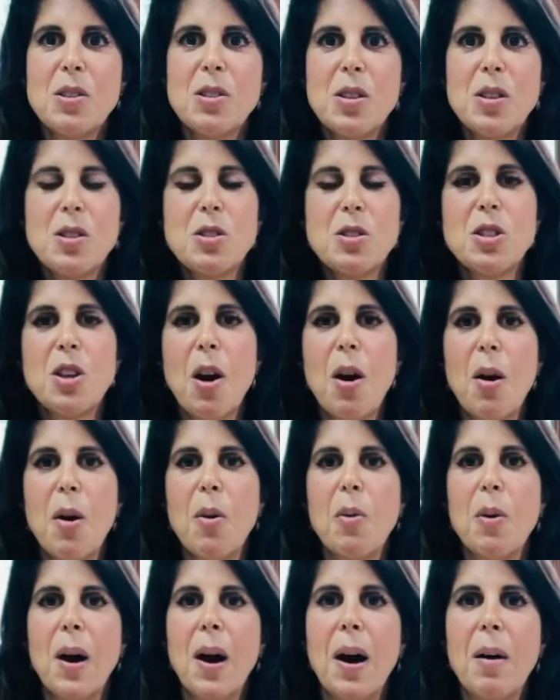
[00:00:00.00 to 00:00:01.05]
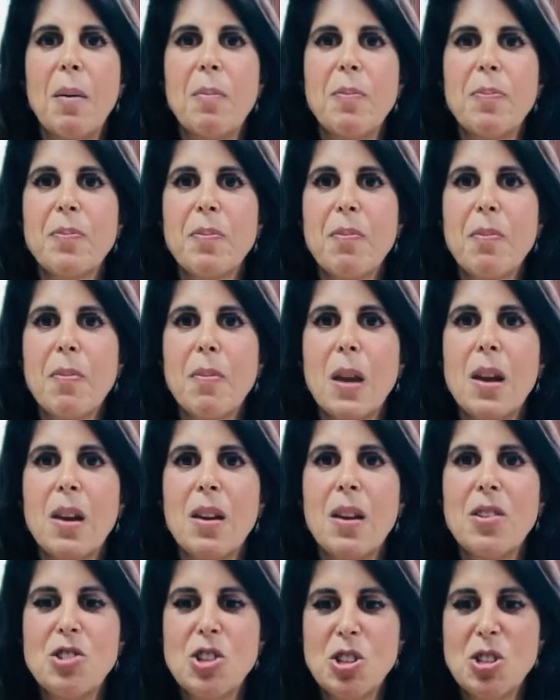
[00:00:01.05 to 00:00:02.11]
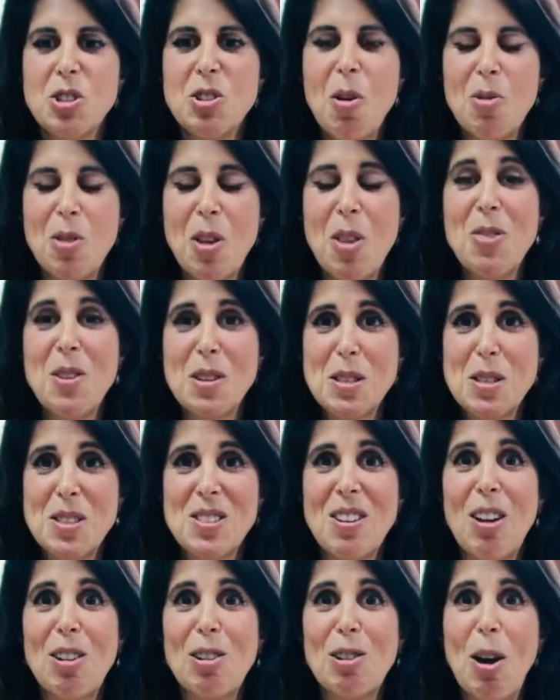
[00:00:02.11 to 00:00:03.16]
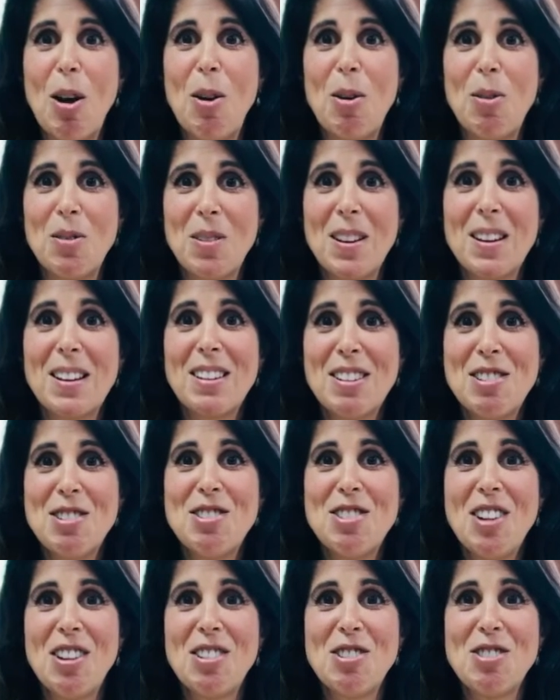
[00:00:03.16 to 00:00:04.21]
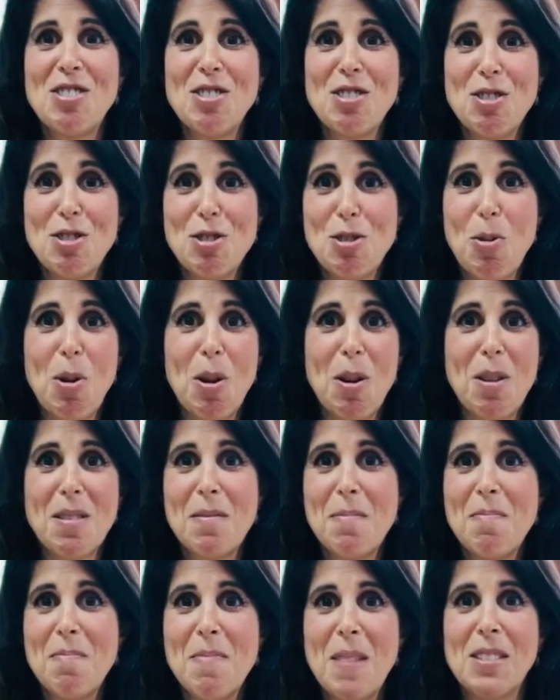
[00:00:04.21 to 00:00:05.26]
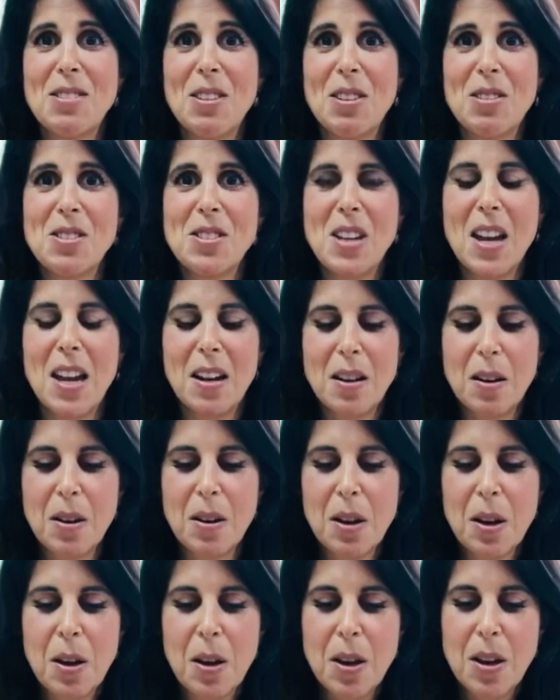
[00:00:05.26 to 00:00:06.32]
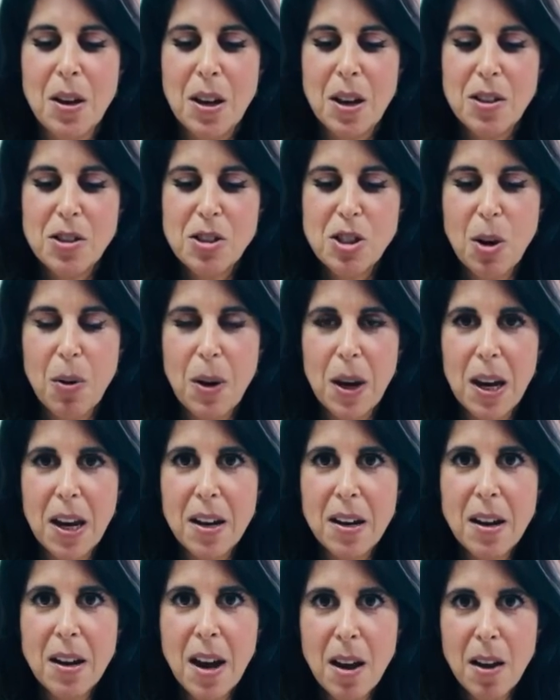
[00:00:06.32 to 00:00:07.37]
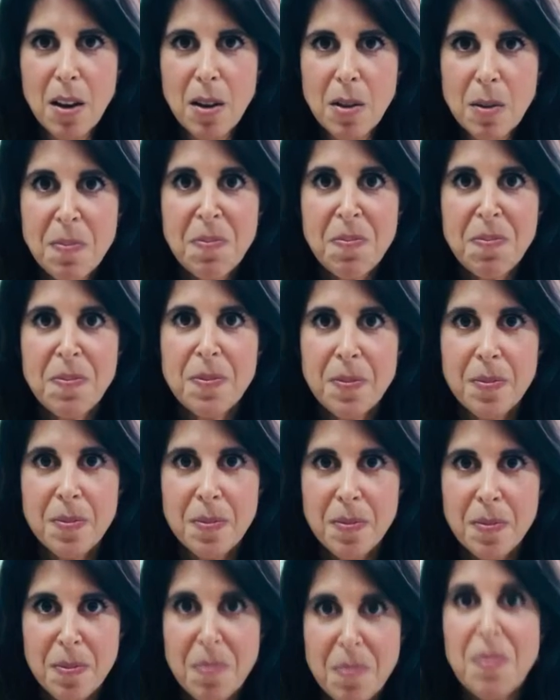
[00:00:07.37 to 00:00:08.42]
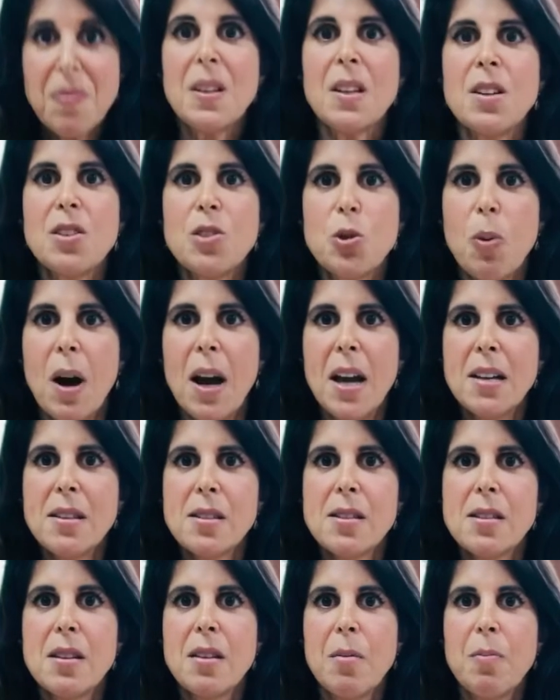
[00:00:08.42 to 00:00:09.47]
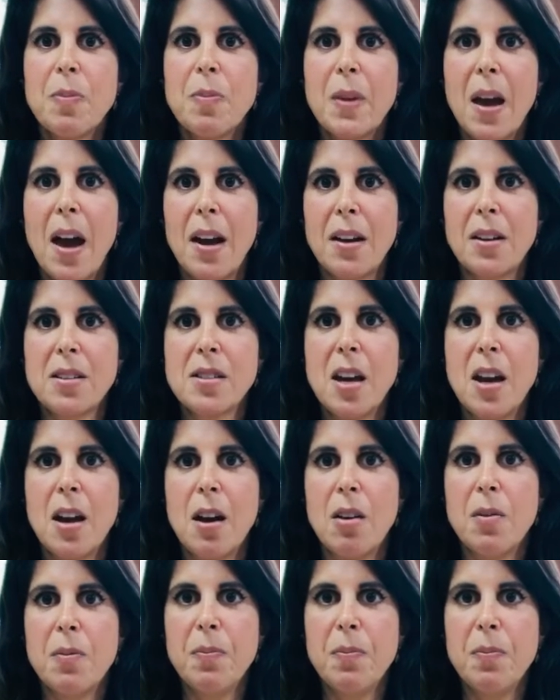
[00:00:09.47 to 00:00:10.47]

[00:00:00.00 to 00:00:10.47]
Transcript: So just know that this alone can change your mental state. So inhale twice, exhale.